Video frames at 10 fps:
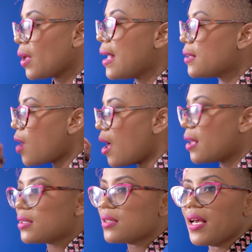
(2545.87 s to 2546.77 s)
It's got a
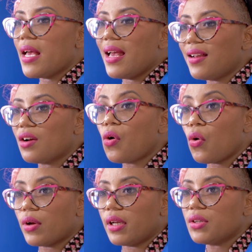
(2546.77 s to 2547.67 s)
slight hint of
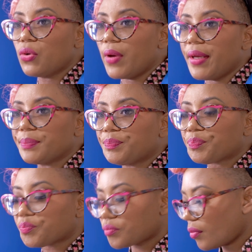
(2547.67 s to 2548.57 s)
coconut to it.
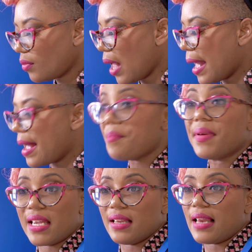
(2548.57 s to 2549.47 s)
I am
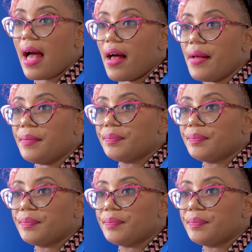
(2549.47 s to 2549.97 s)
picking that up.